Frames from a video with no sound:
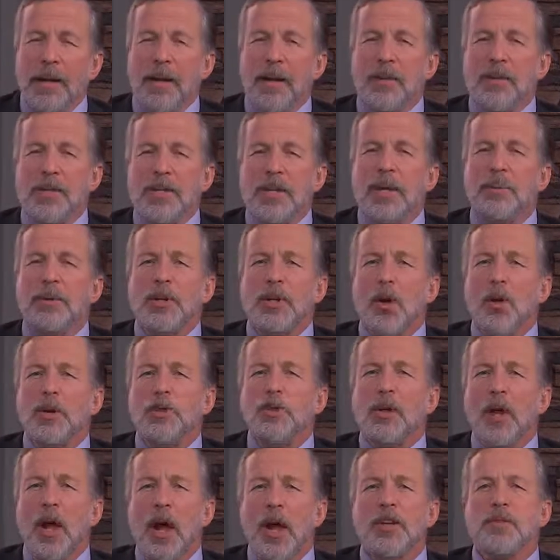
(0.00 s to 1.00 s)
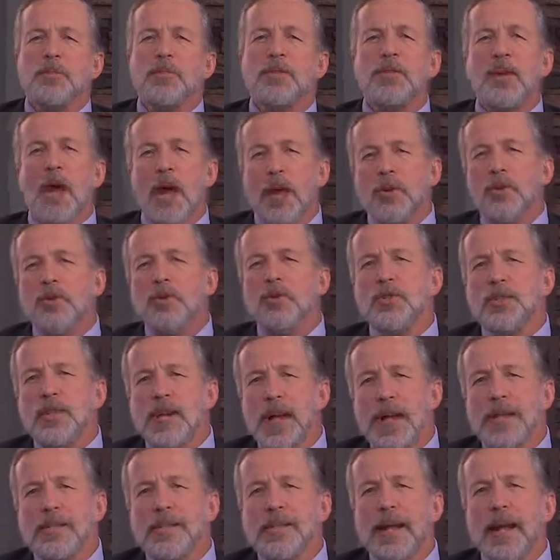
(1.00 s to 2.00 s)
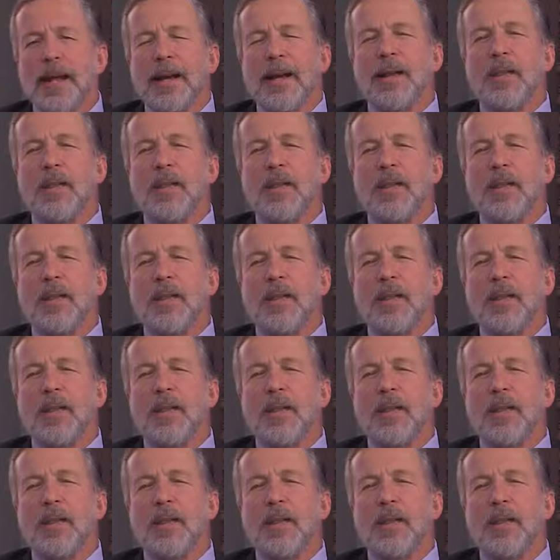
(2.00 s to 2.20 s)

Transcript: The team at Coastal Hospice understands that,